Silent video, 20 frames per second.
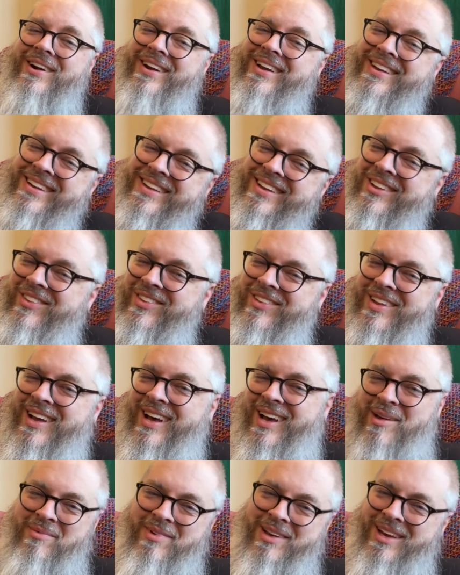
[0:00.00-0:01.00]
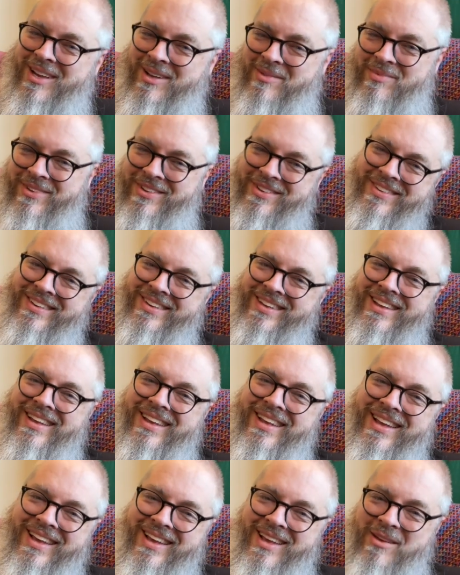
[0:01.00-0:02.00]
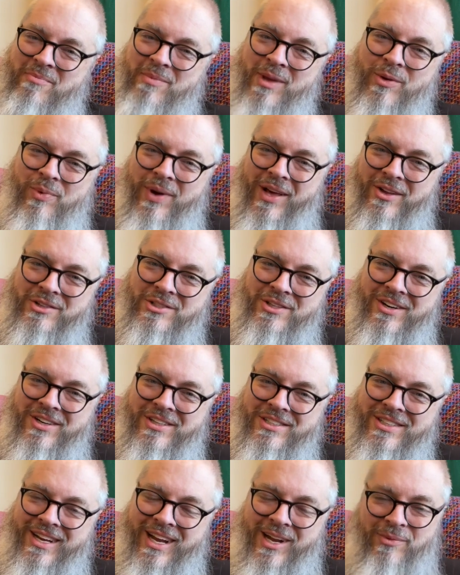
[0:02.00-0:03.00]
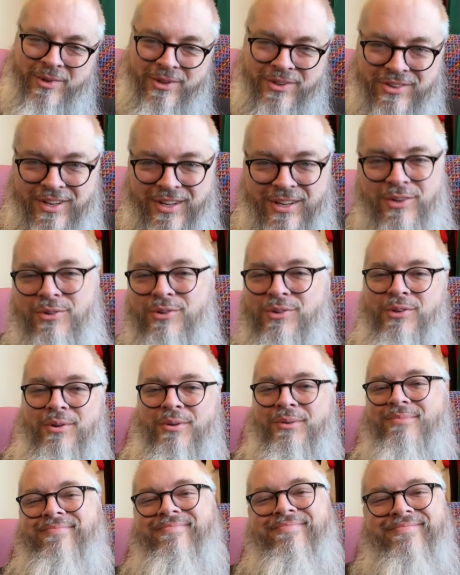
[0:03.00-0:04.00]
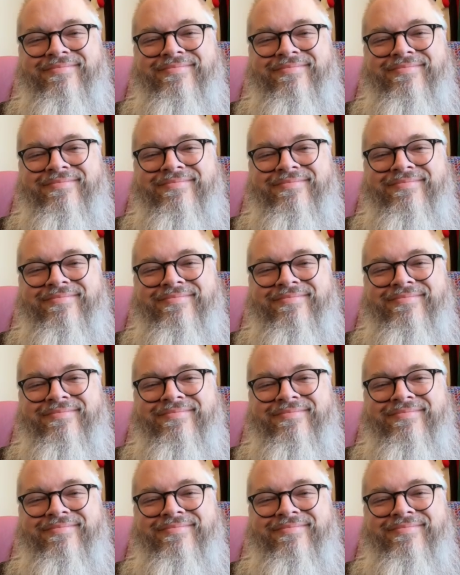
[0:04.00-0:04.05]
until the time comes. Be well, church. I will see you soon.